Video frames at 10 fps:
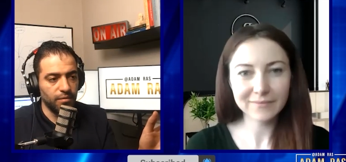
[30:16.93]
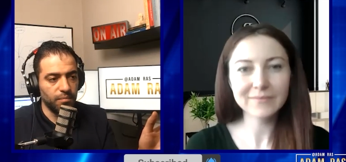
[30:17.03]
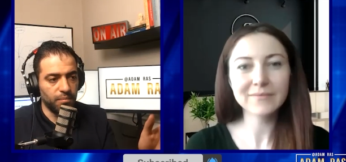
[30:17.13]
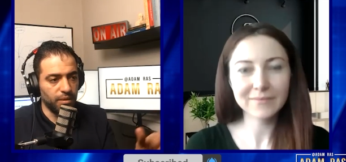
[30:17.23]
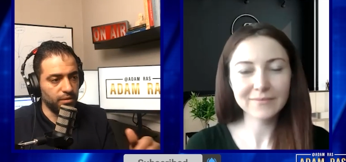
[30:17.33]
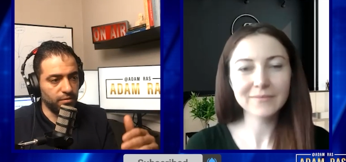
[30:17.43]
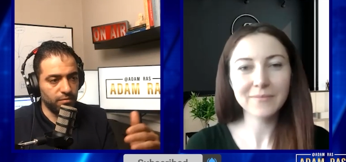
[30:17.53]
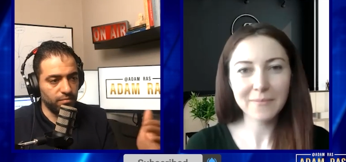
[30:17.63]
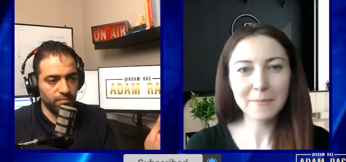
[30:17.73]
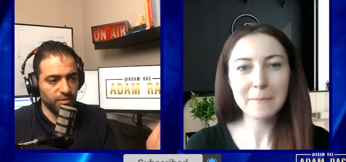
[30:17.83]
Speaker 1: but
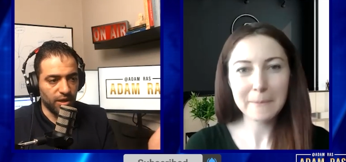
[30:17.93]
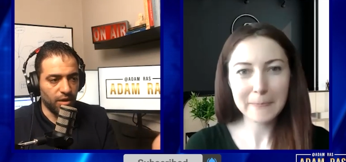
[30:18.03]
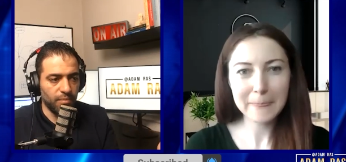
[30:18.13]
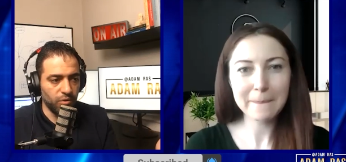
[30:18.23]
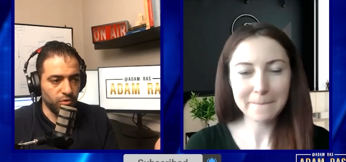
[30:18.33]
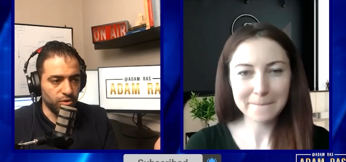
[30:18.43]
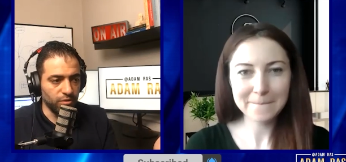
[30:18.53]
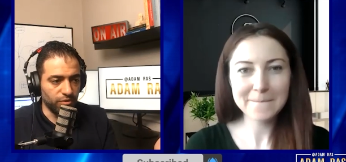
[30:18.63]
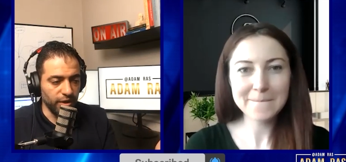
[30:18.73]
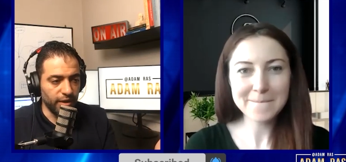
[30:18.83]
the number was not
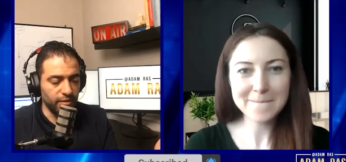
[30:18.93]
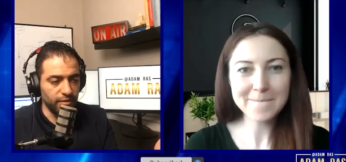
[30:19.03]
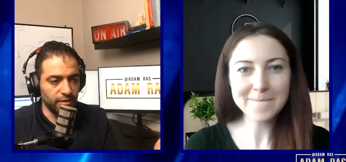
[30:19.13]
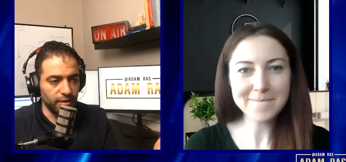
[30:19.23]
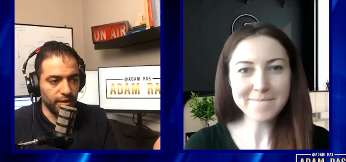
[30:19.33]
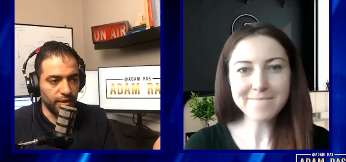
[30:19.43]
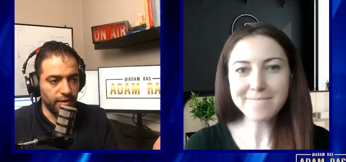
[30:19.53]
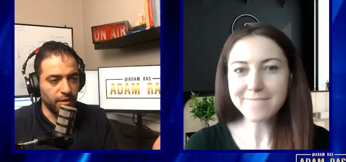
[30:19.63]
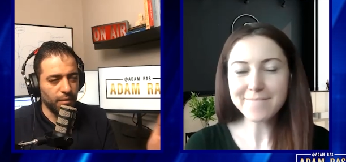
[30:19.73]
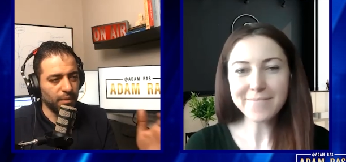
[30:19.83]
great.
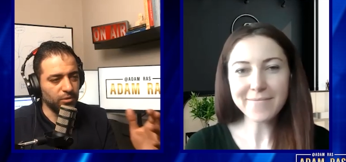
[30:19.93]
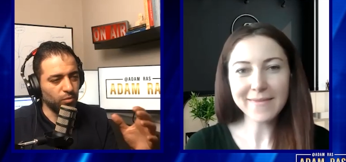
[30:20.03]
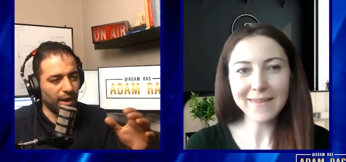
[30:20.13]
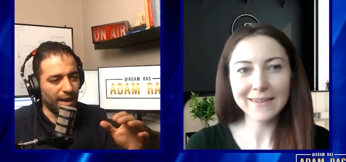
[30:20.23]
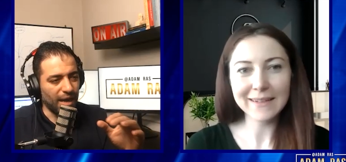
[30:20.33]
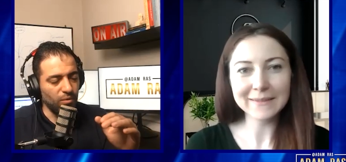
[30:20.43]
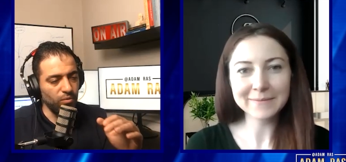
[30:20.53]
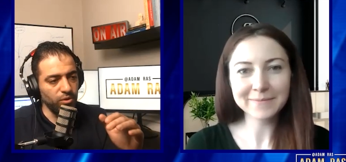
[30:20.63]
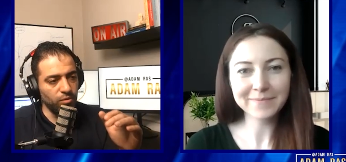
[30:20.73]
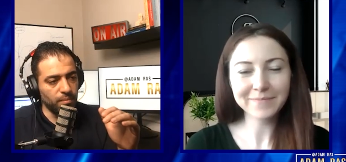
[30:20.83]
And but how
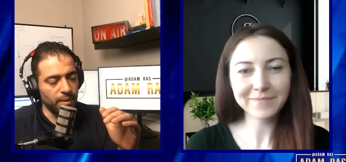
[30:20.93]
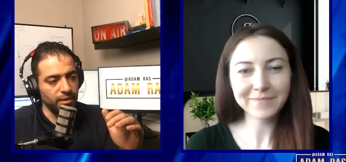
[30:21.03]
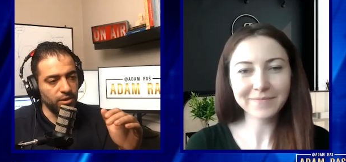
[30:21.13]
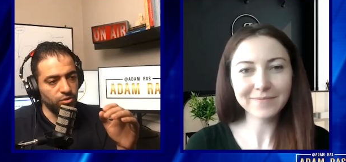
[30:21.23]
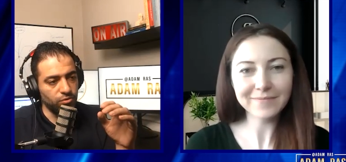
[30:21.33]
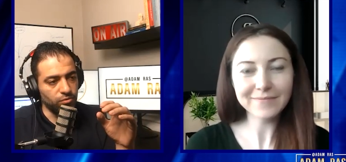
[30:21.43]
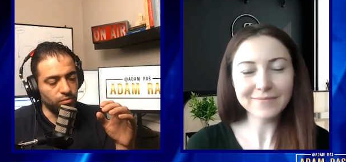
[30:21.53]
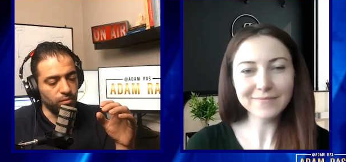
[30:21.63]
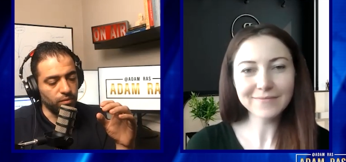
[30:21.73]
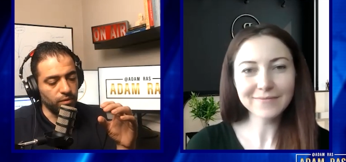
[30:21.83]
you managed to
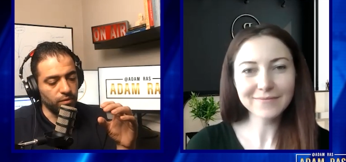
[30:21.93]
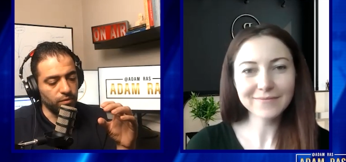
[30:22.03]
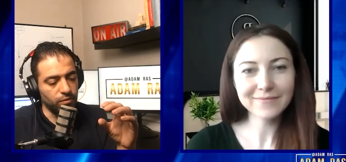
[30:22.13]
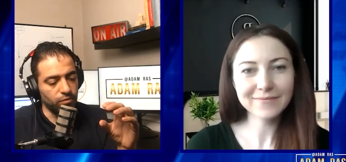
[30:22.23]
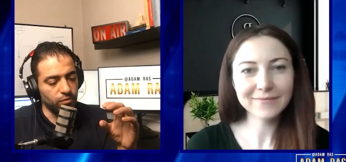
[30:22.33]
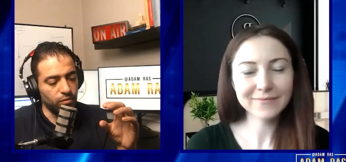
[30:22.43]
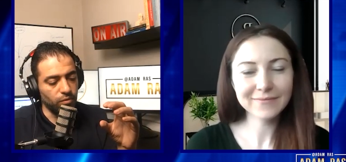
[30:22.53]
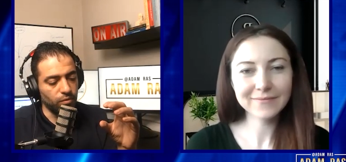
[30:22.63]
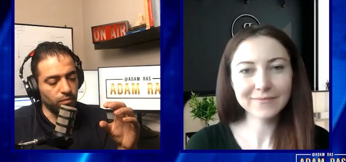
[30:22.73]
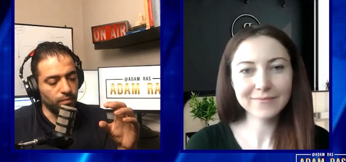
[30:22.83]
to
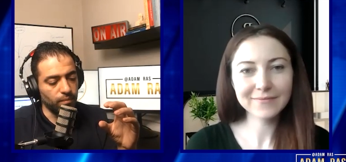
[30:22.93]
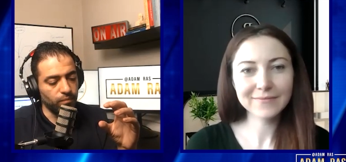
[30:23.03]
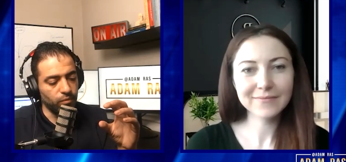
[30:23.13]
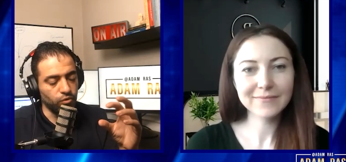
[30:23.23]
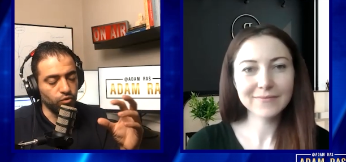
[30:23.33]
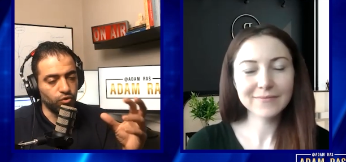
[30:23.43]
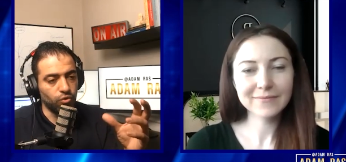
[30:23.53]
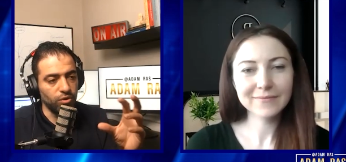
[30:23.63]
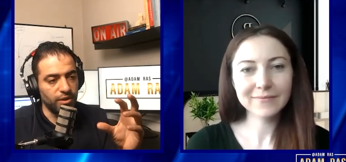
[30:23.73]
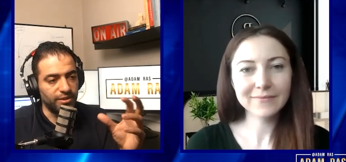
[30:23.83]

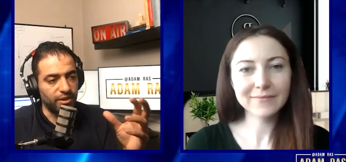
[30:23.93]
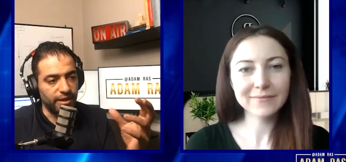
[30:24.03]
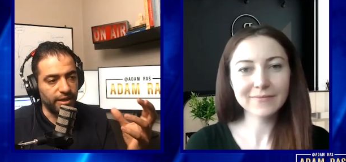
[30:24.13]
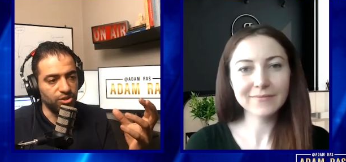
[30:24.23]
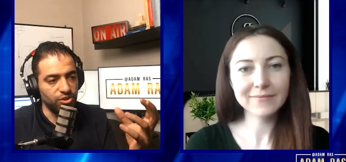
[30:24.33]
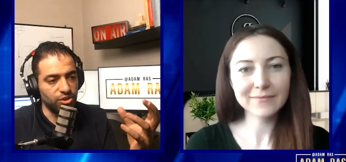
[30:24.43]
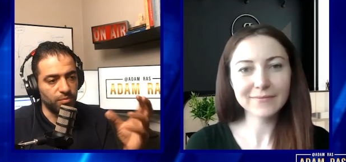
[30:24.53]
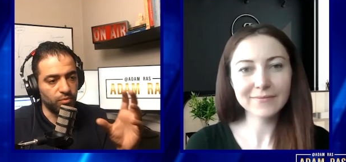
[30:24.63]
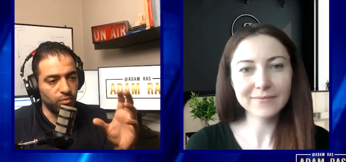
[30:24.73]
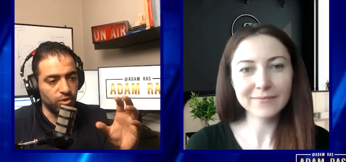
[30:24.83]
control as a relationship
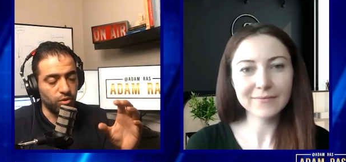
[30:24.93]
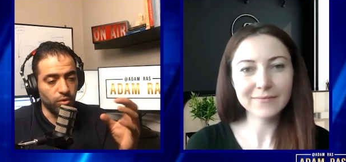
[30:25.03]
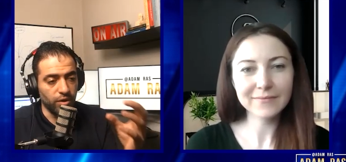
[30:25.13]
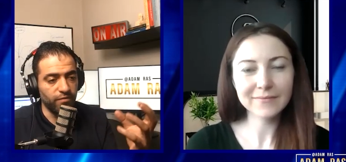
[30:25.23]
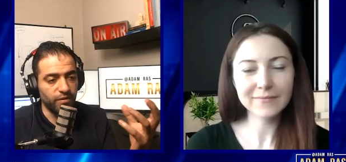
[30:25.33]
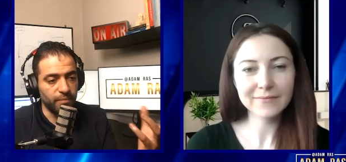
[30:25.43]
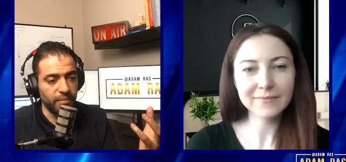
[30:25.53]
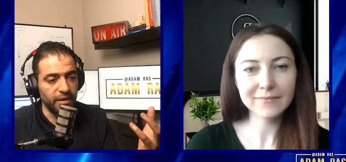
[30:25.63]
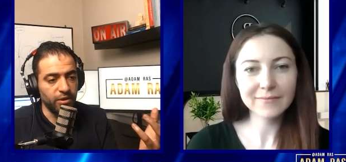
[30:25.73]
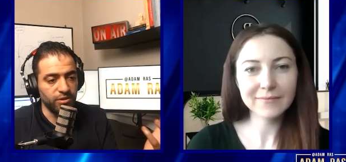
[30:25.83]
with whoever
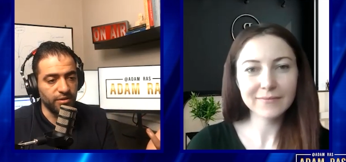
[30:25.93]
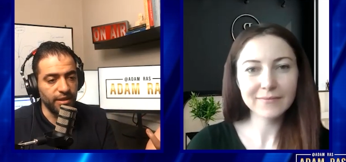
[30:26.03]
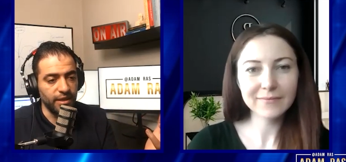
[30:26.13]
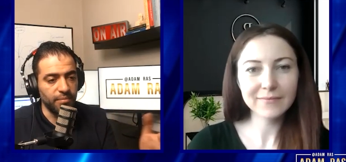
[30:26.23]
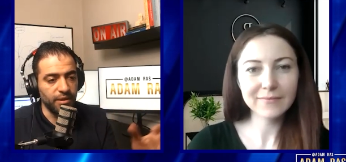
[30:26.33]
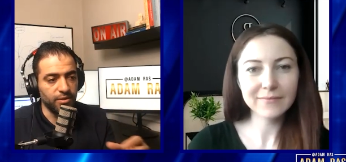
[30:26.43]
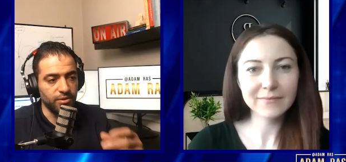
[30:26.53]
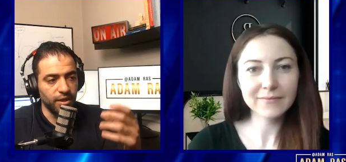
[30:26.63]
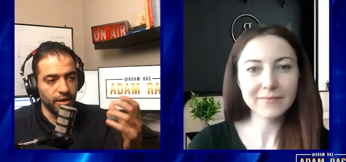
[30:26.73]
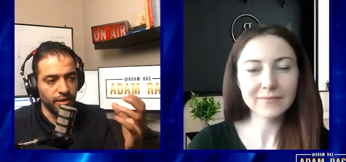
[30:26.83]
bring you the deal because
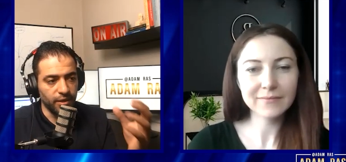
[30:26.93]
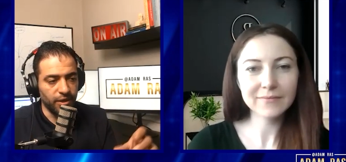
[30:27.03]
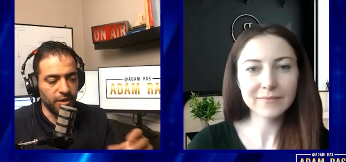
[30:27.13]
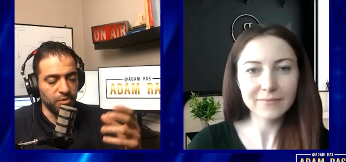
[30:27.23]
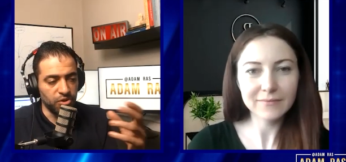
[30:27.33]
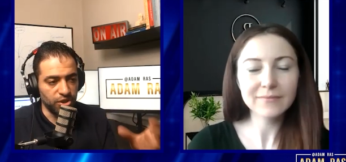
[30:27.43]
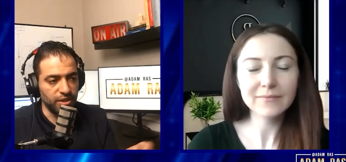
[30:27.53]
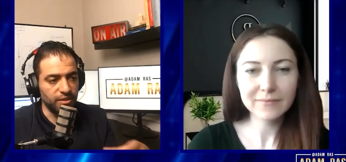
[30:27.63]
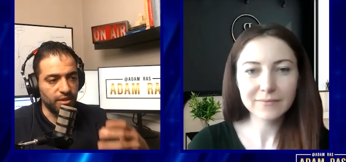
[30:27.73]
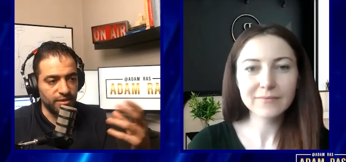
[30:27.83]
you keep
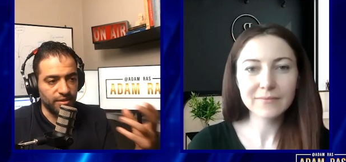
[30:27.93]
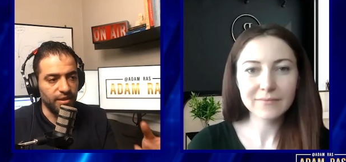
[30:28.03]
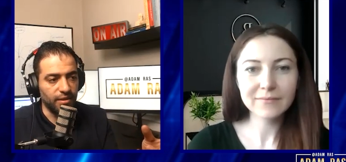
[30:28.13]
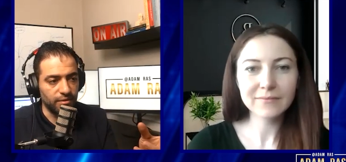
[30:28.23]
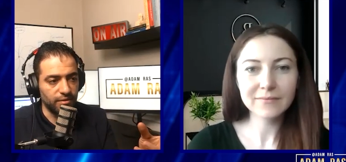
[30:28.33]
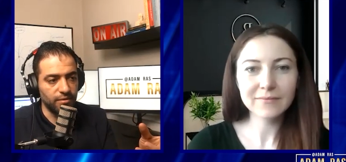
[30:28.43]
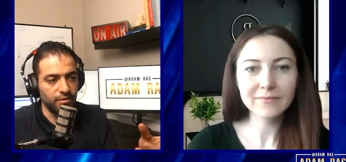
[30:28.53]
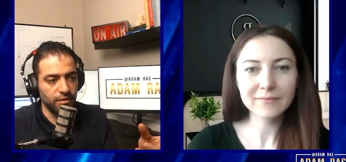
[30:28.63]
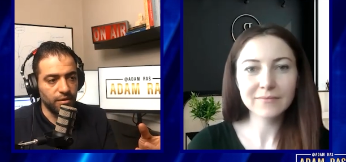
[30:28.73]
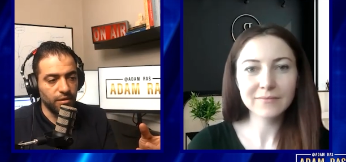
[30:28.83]
rejecting the deals
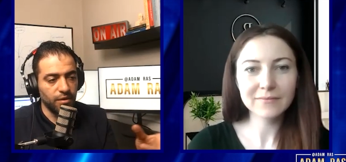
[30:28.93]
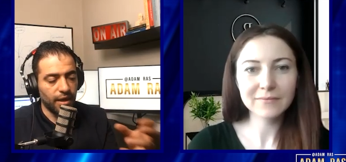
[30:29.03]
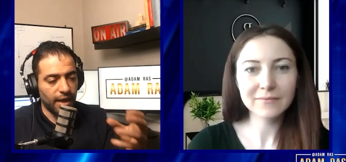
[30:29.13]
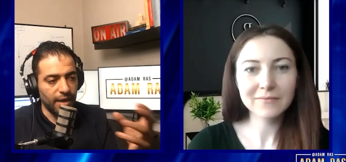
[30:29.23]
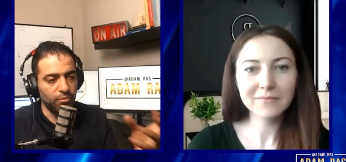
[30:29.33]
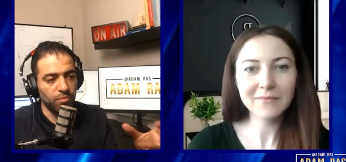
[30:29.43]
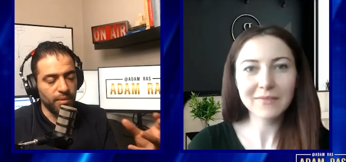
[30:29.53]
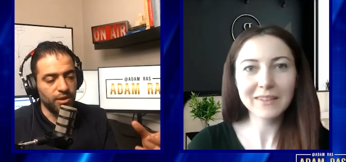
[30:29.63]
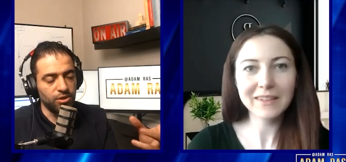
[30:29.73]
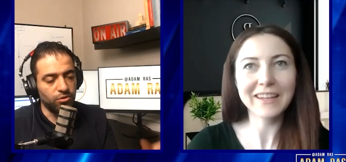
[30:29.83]
how you
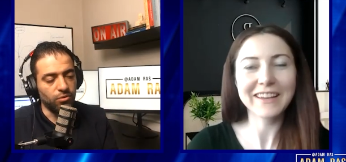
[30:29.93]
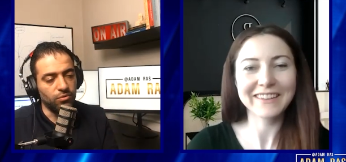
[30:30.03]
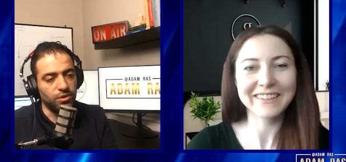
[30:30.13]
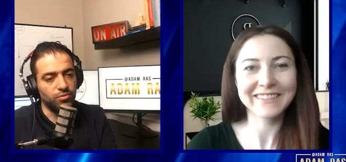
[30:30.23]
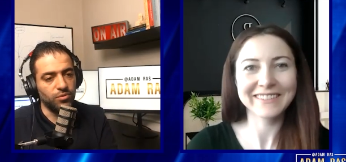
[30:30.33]
manage to do this